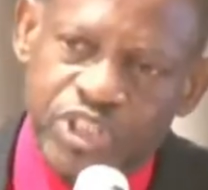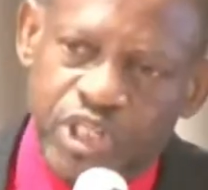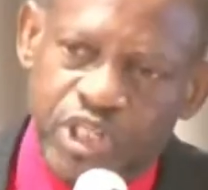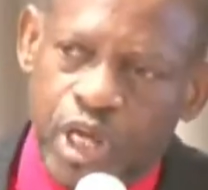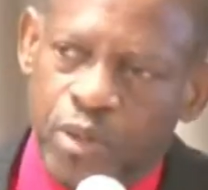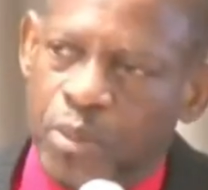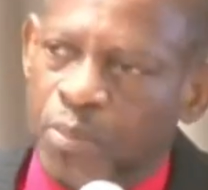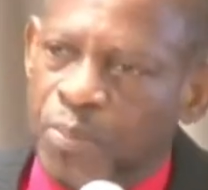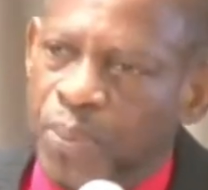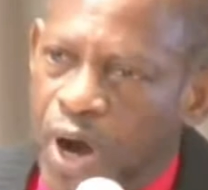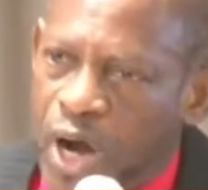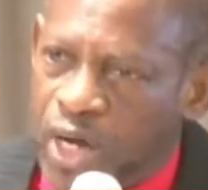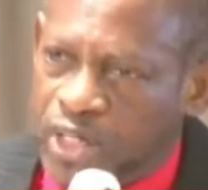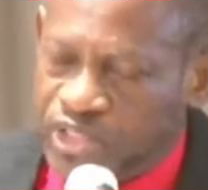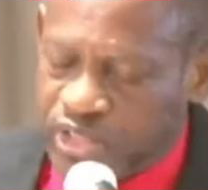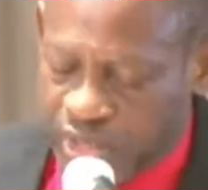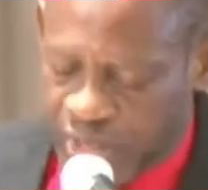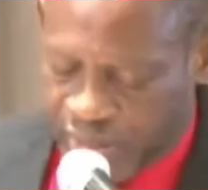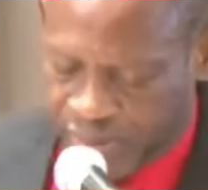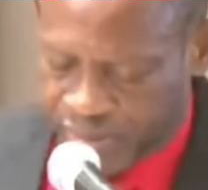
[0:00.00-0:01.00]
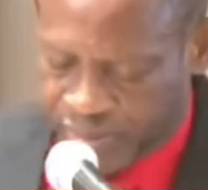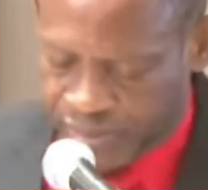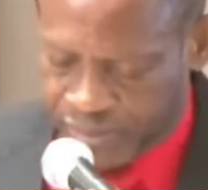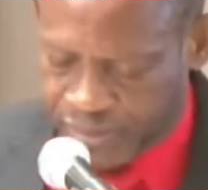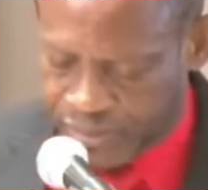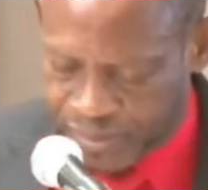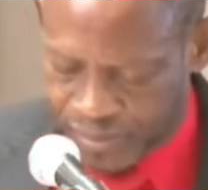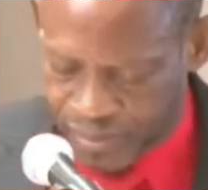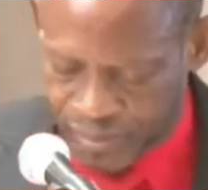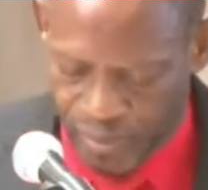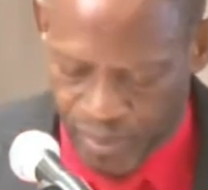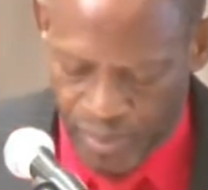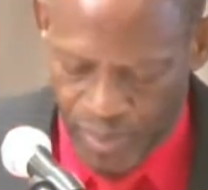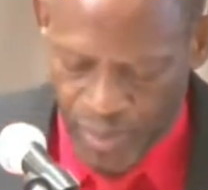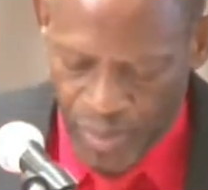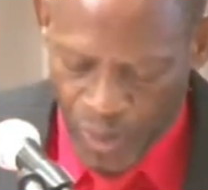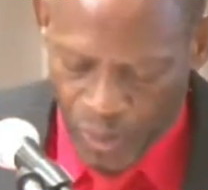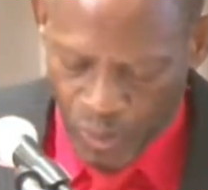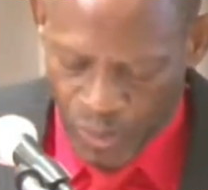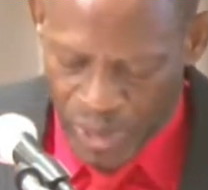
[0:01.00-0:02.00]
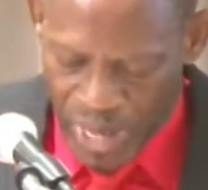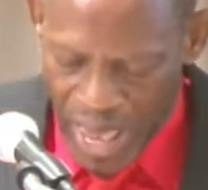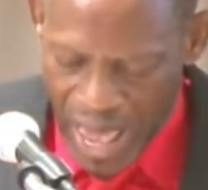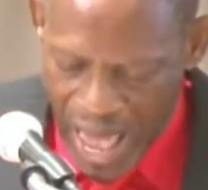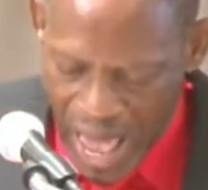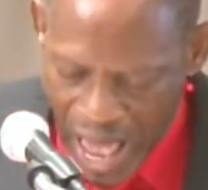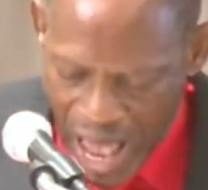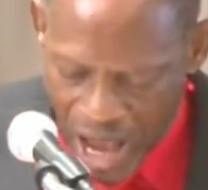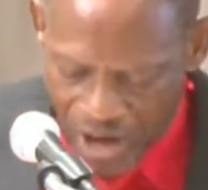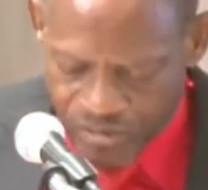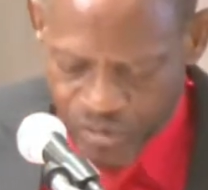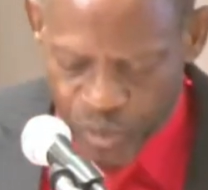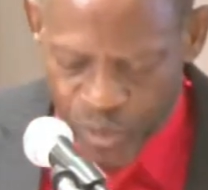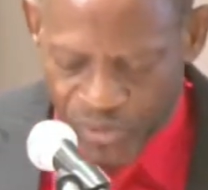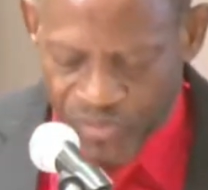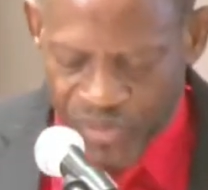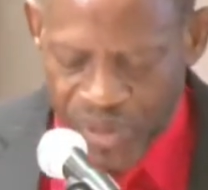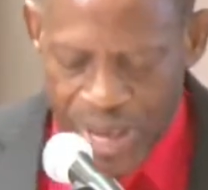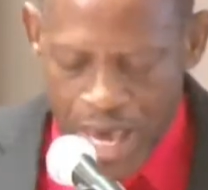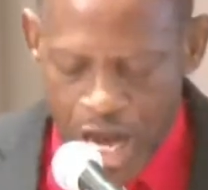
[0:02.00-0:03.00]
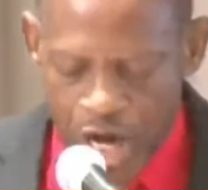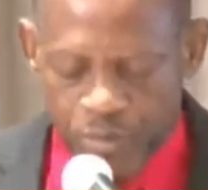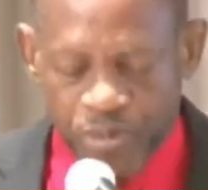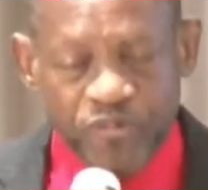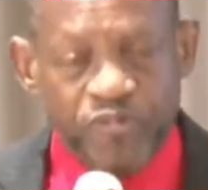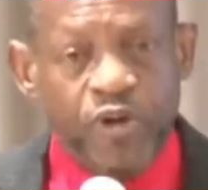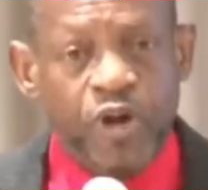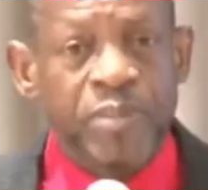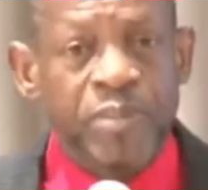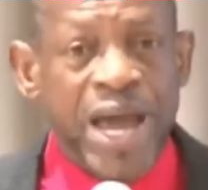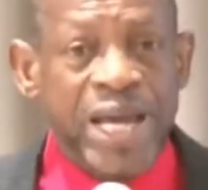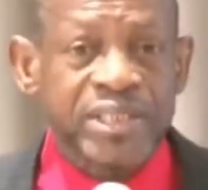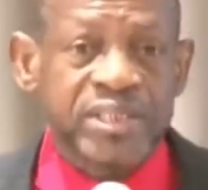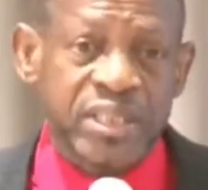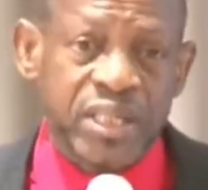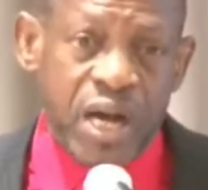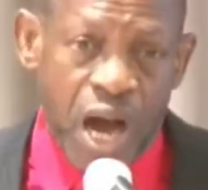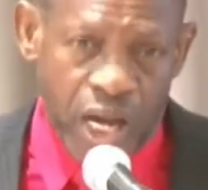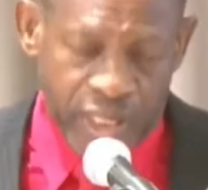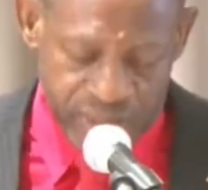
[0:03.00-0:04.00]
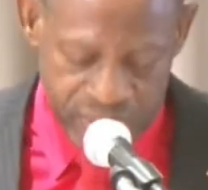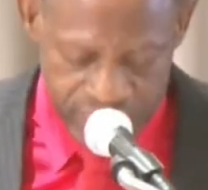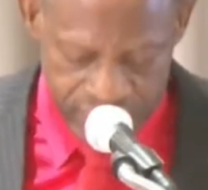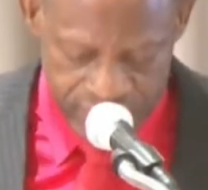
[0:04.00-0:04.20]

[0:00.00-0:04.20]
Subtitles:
Labour Party, we have, with the help of Almighty God,